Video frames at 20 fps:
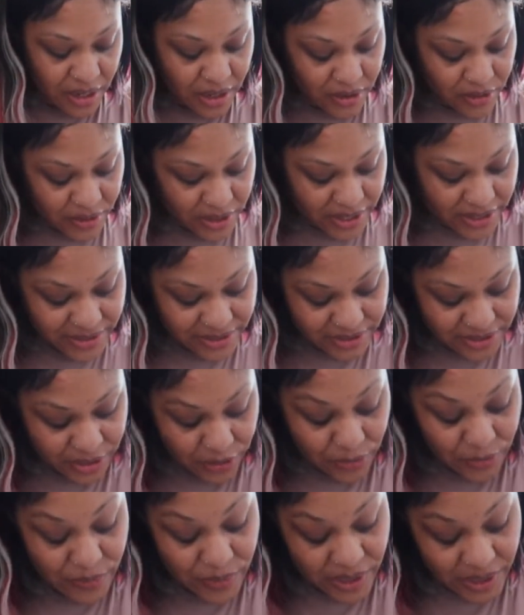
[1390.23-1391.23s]
Okay,
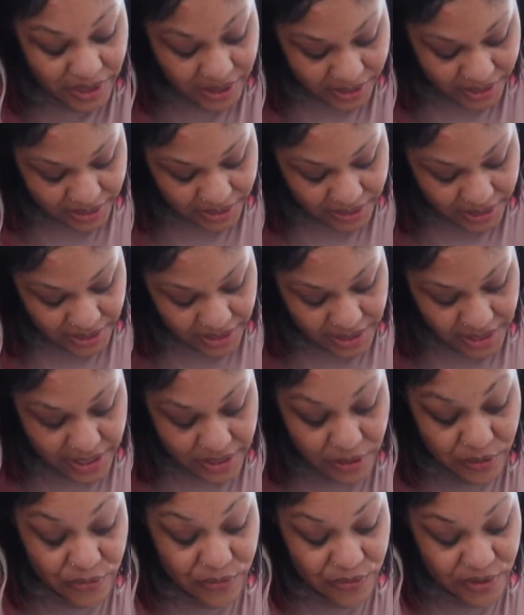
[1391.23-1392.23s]
so, but they had
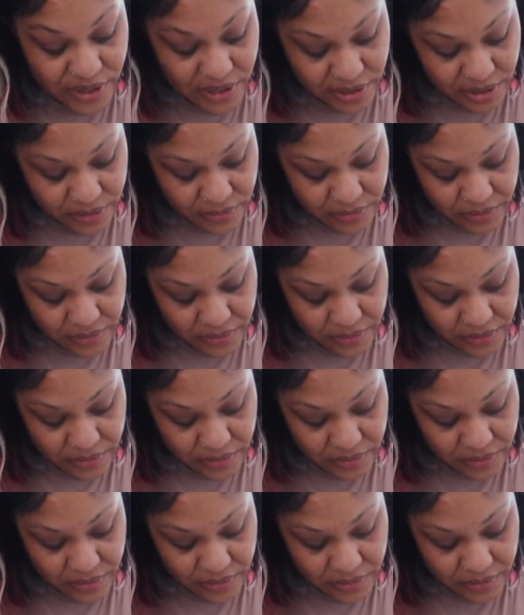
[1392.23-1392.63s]
a really,